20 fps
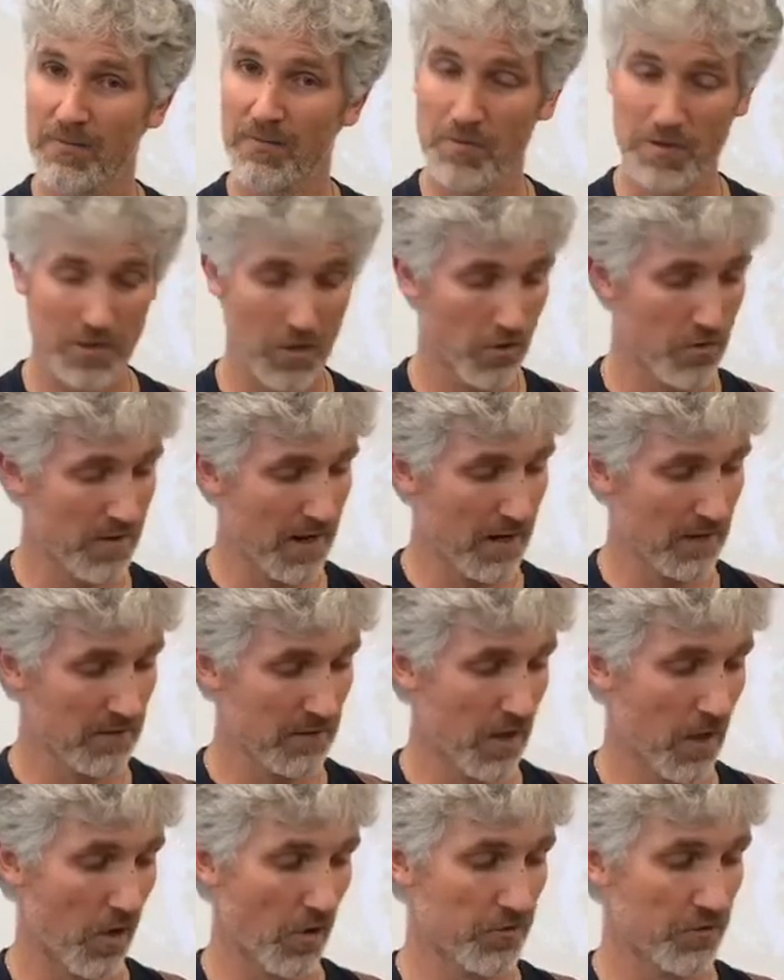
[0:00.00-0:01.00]
We go
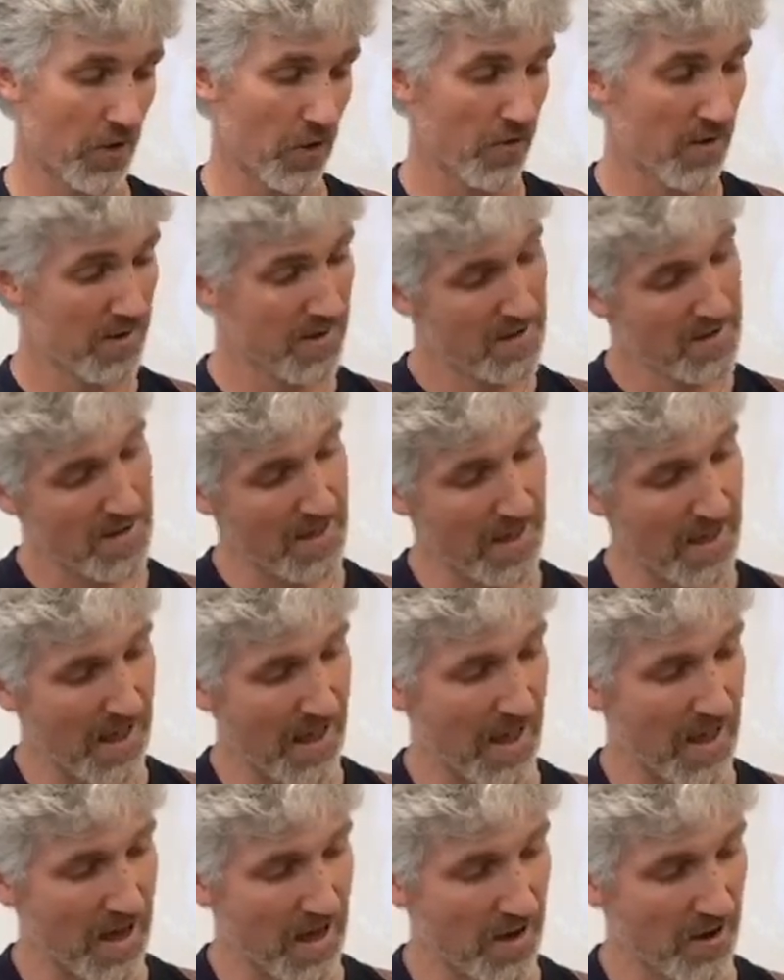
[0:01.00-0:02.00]
down low, so
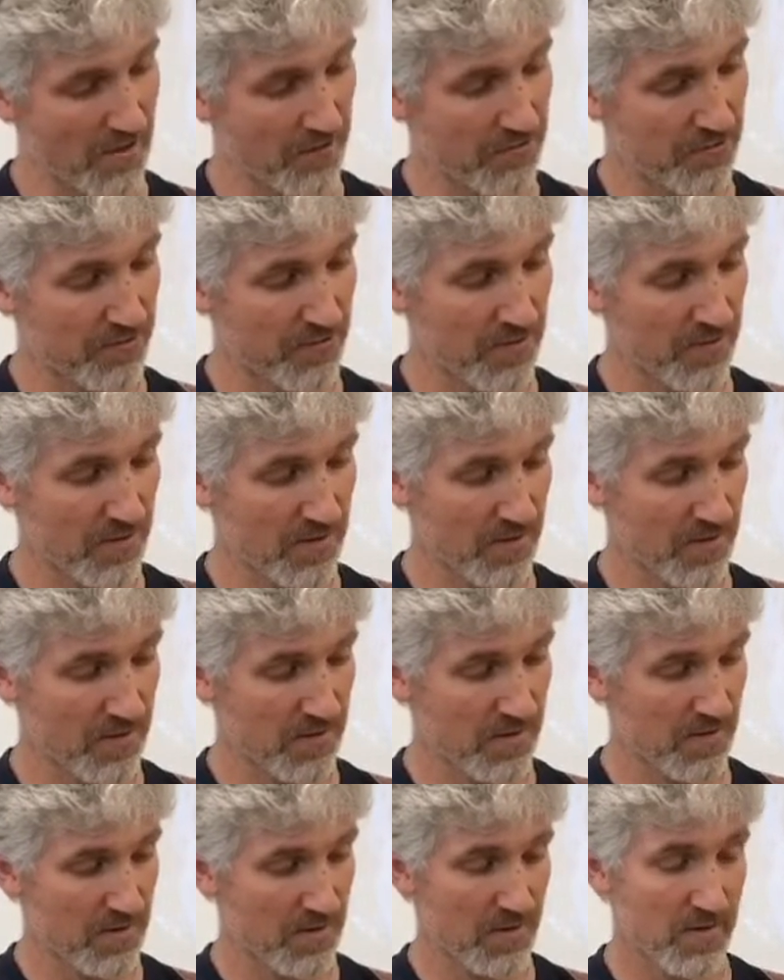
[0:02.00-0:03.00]
F
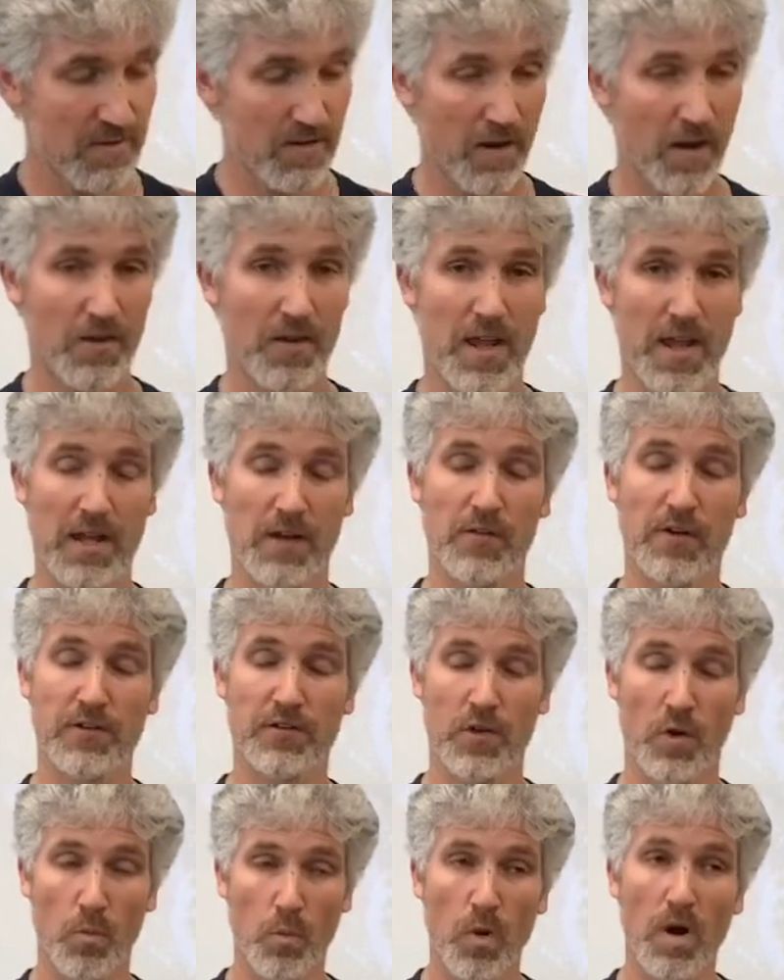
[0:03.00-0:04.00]
on the end of one,
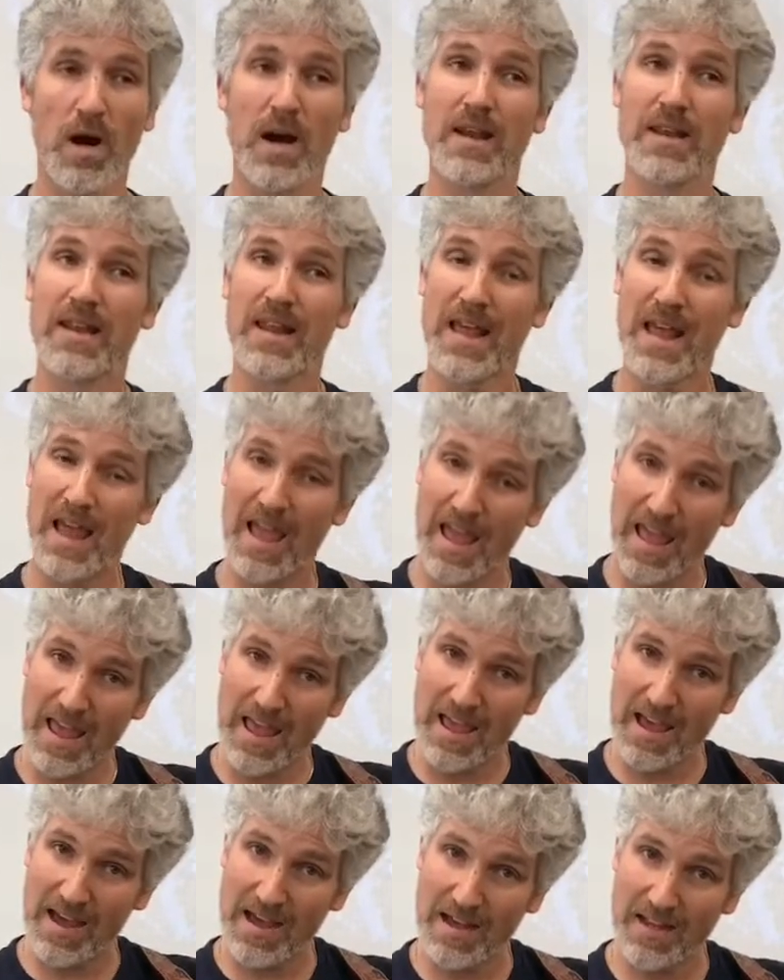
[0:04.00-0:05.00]
so one
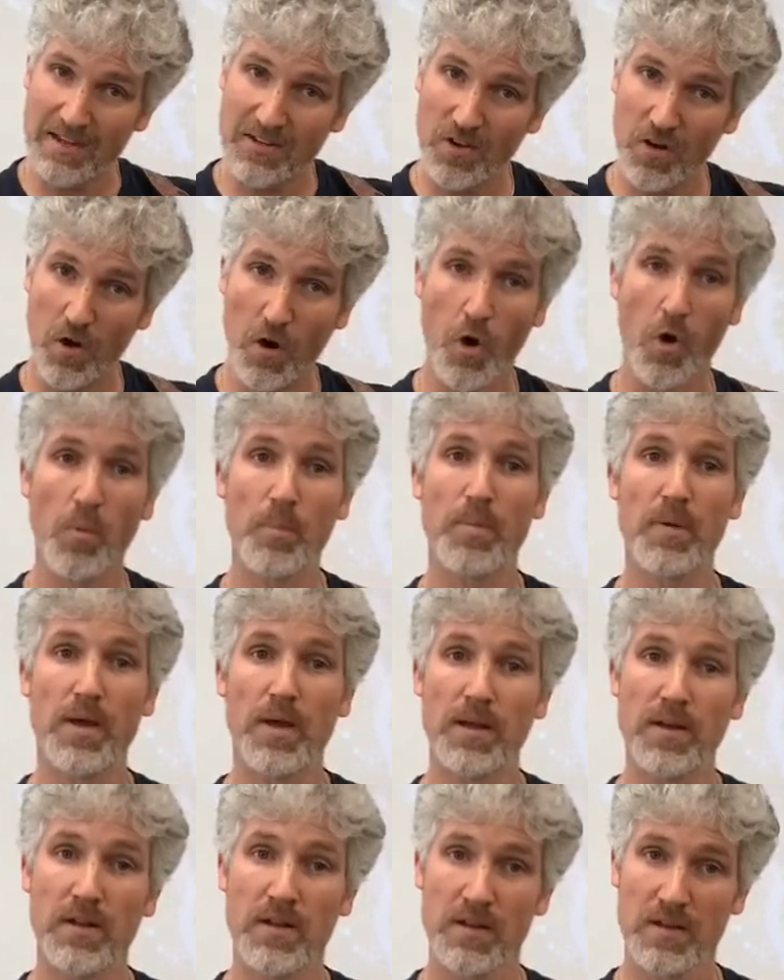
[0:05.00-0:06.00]
and
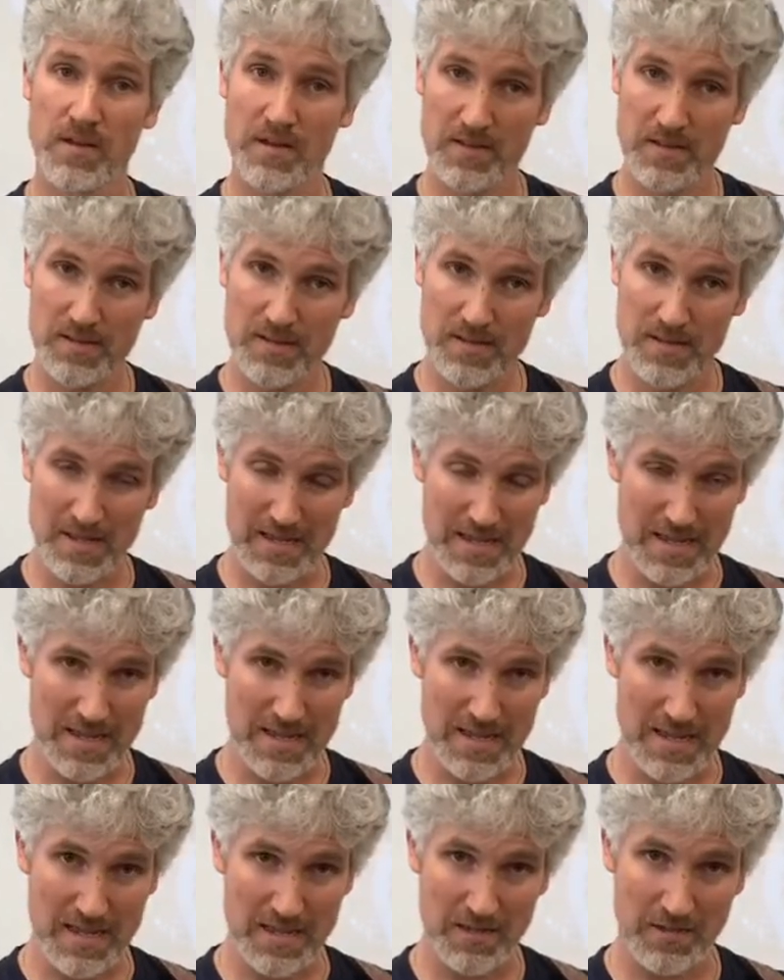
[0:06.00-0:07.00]
open,
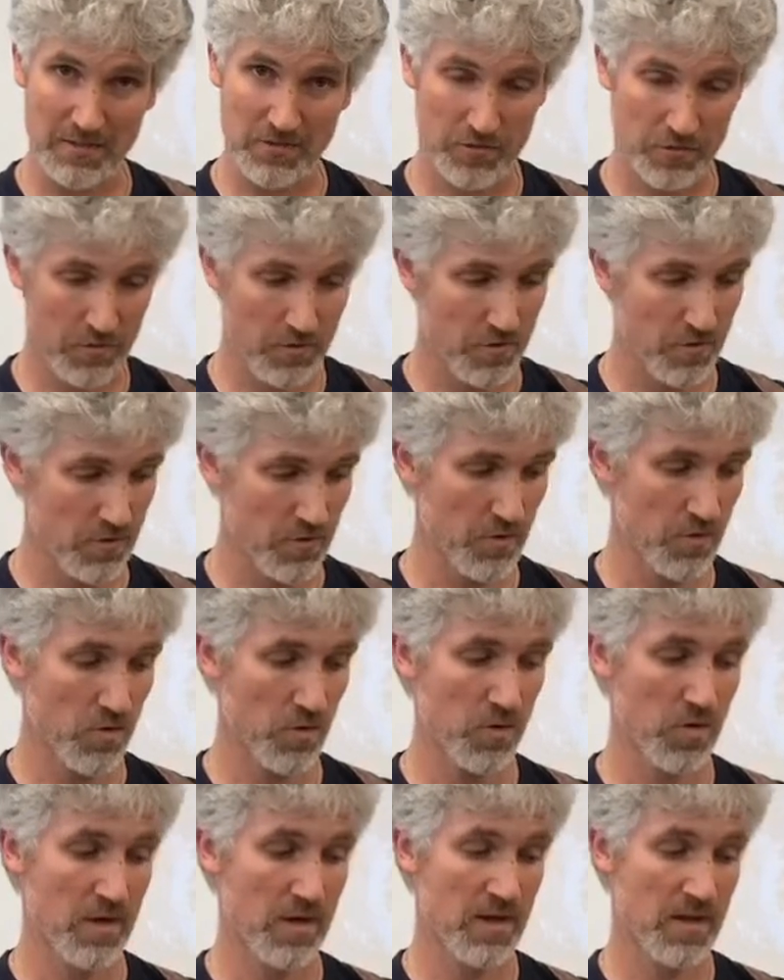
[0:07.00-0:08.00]
E,
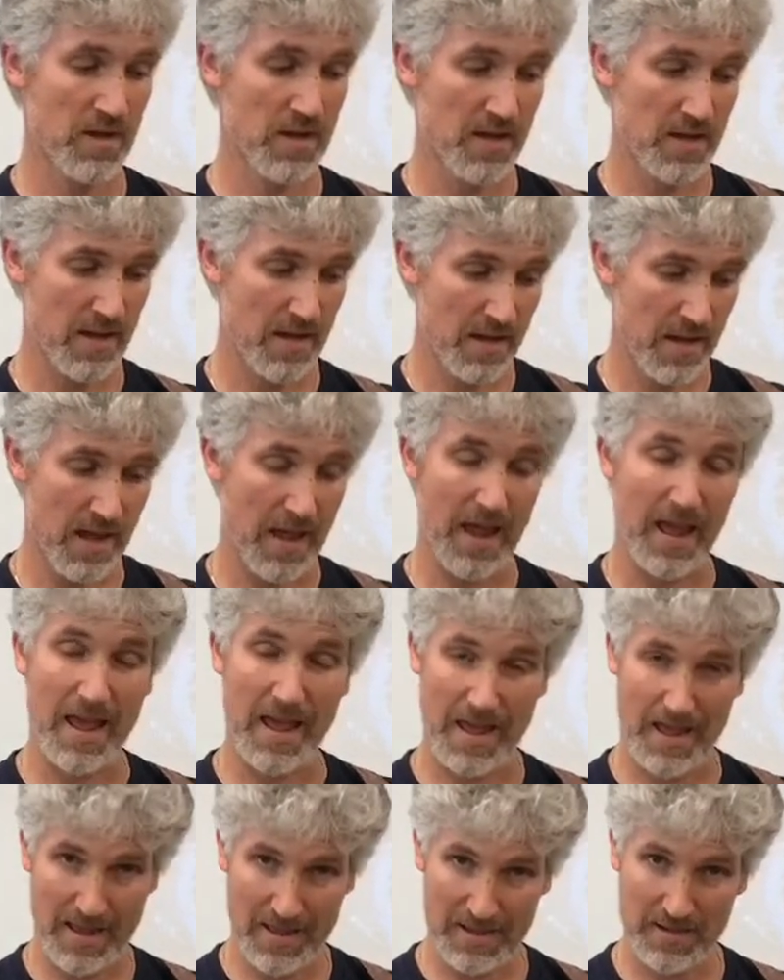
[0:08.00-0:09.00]
two,
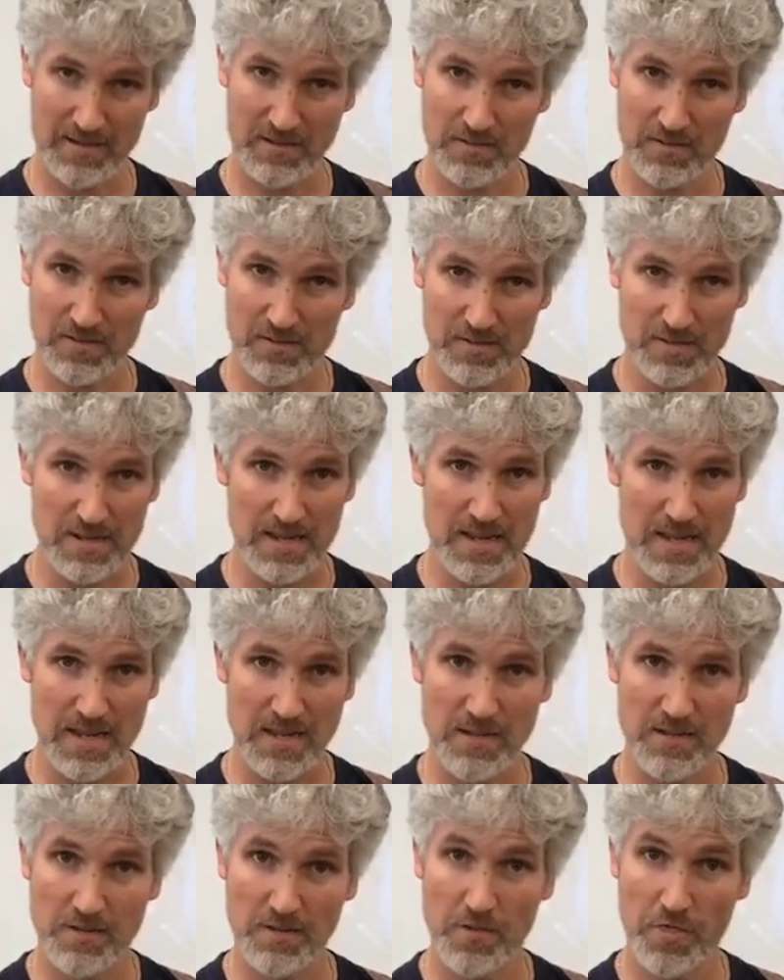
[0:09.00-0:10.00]
and
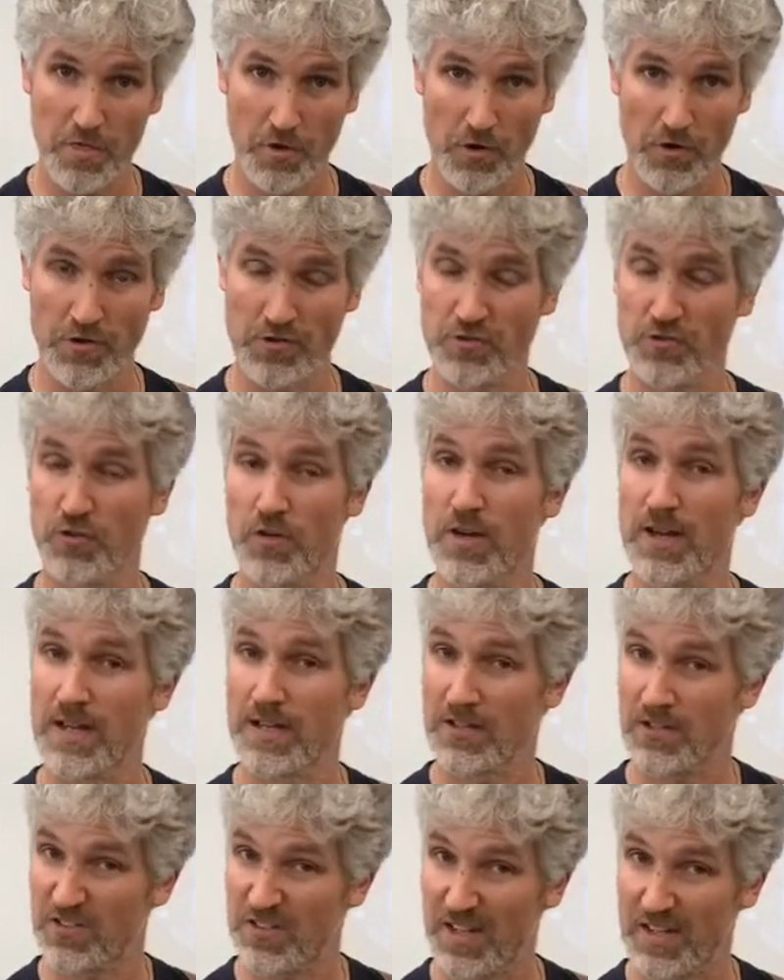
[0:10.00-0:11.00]
D, third
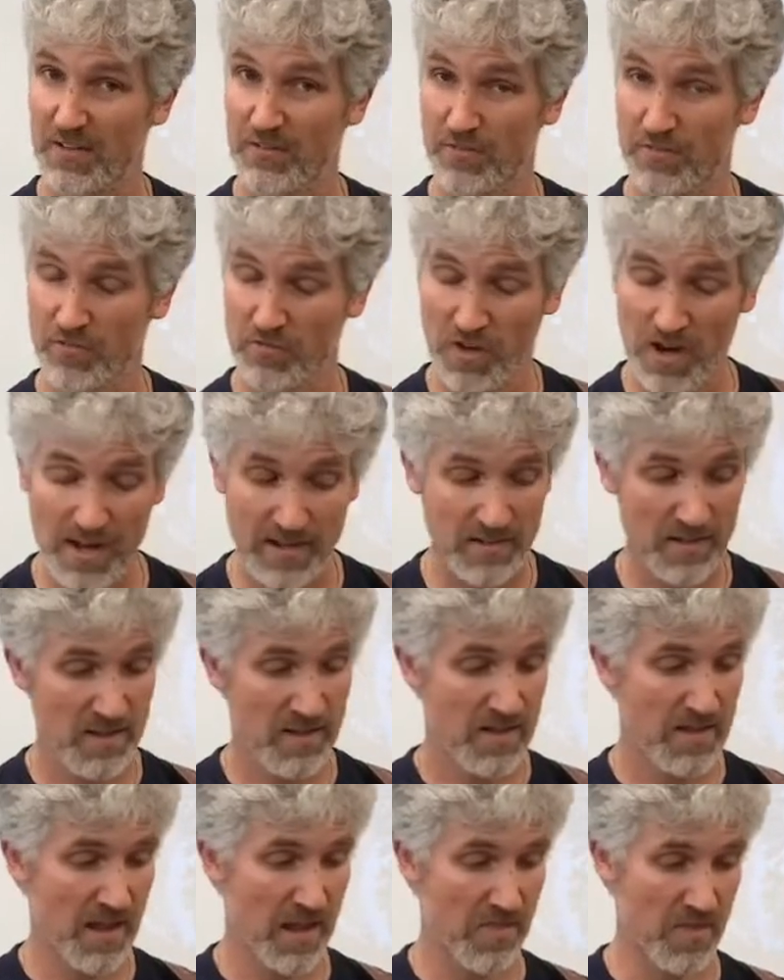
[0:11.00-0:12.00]
string, second fret,
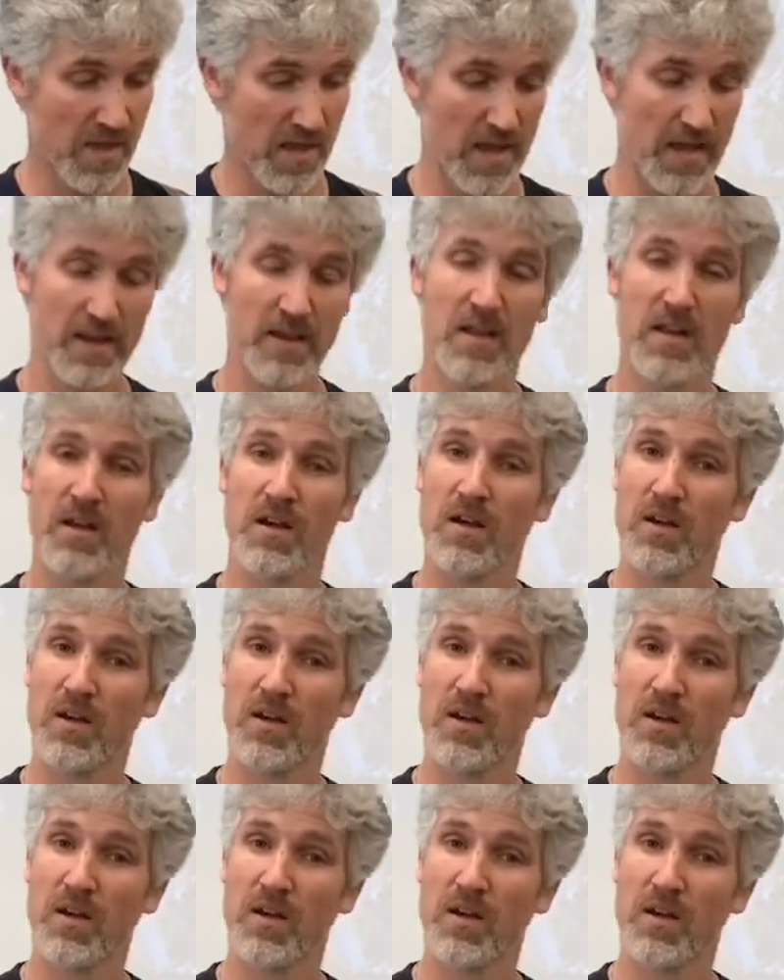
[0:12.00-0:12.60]
and then